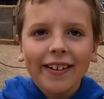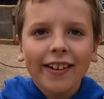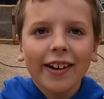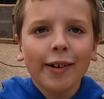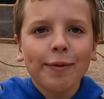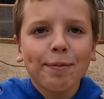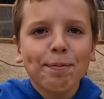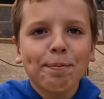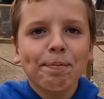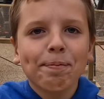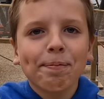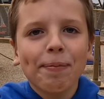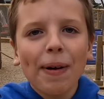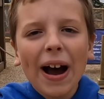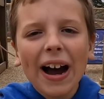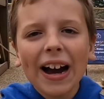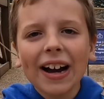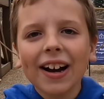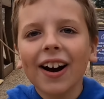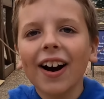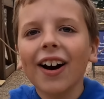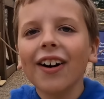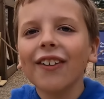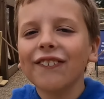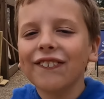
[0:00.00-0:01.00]
go
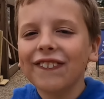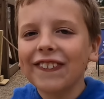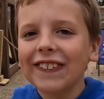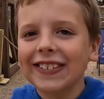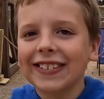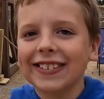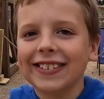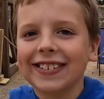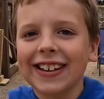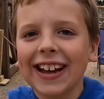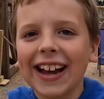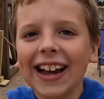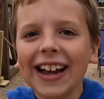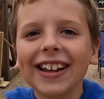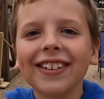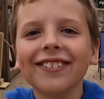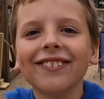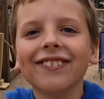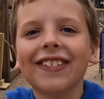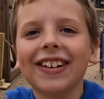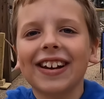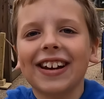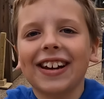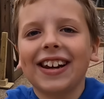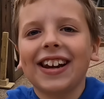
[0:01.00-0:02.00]
back up the
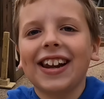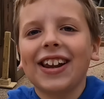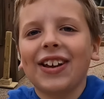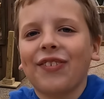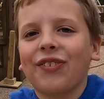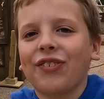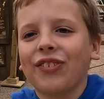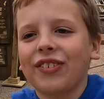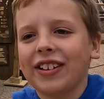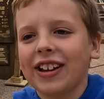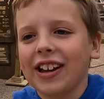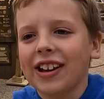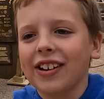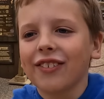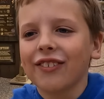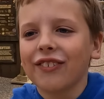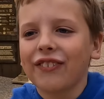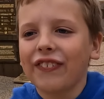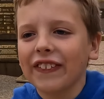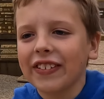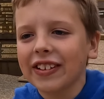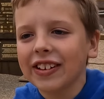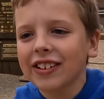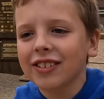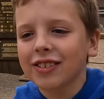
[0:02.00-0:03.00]
same lift hill
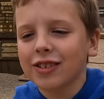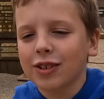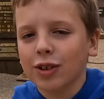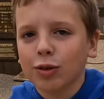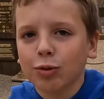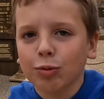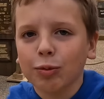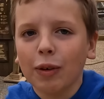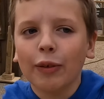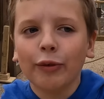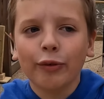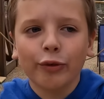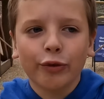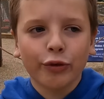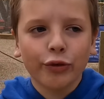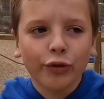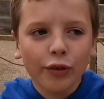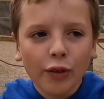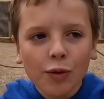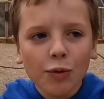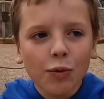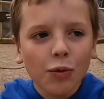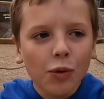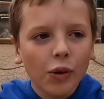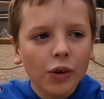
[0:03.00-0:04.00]
but you just went
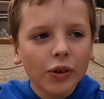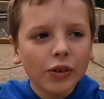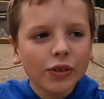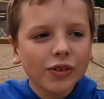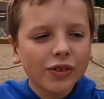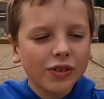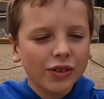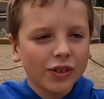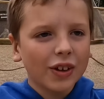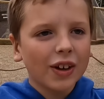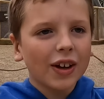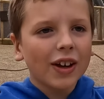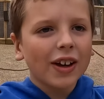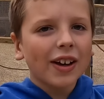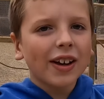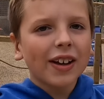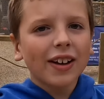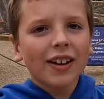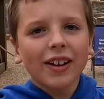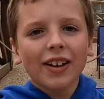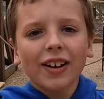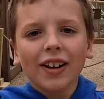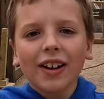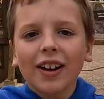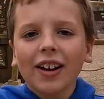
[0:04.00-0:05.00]
forwards,
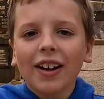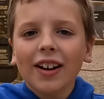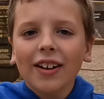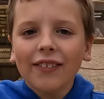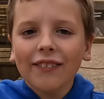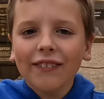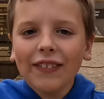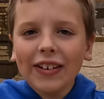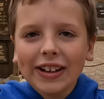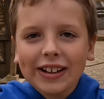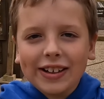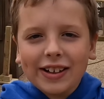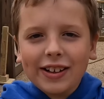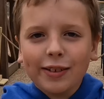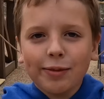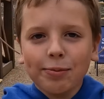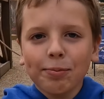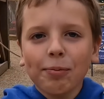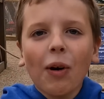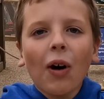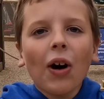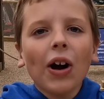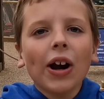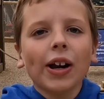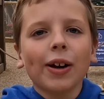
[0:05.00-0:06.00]
which is
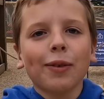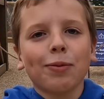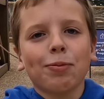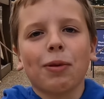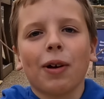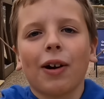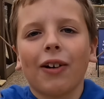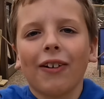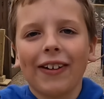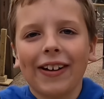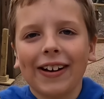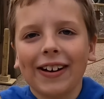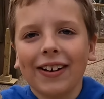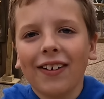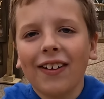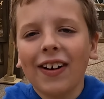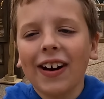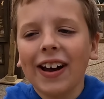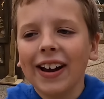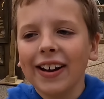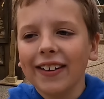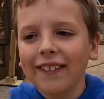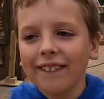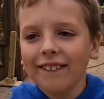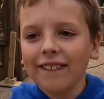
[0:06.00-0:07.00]
mind-blowing.
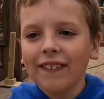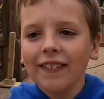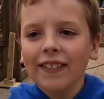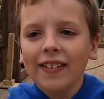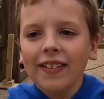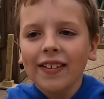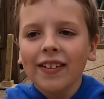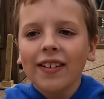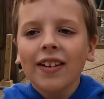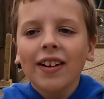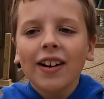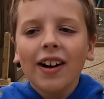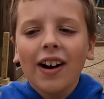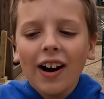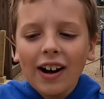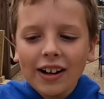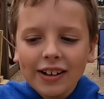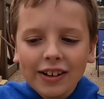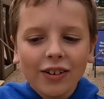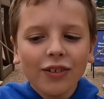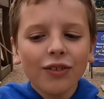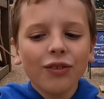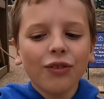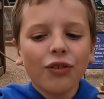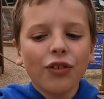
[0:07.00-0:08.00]
Like, I
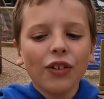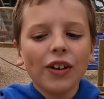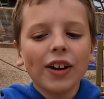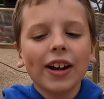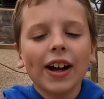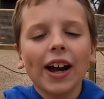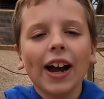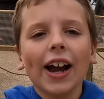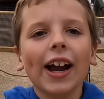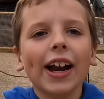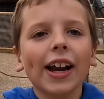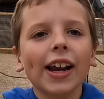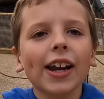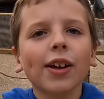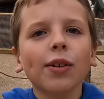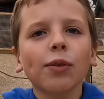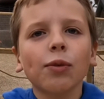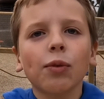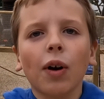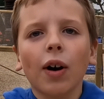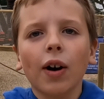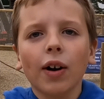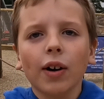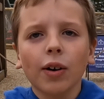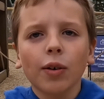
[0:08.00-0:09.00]
don't think
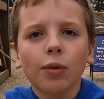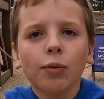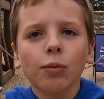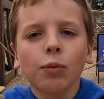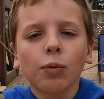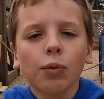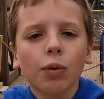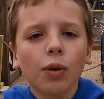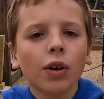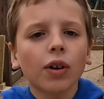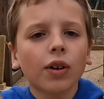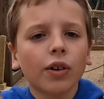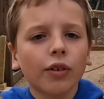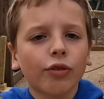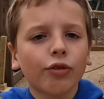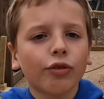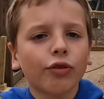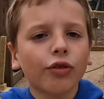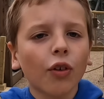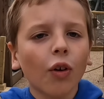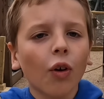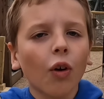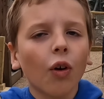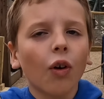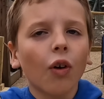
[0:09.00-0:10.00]
anyone would have
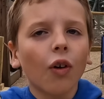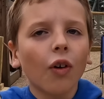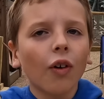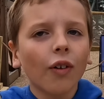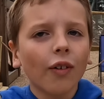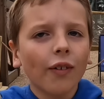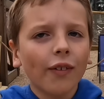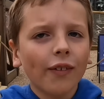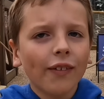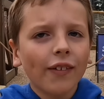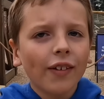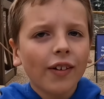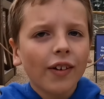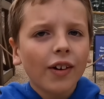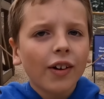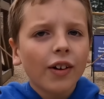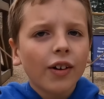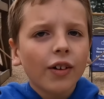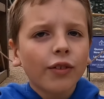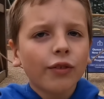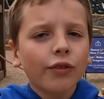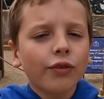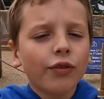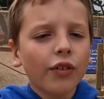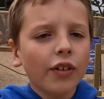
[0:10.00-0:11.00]
thought
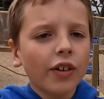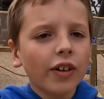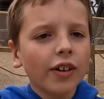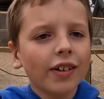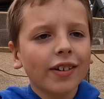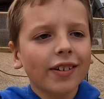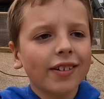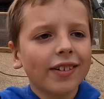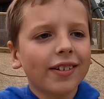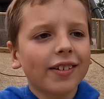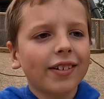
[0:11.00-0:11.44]
that,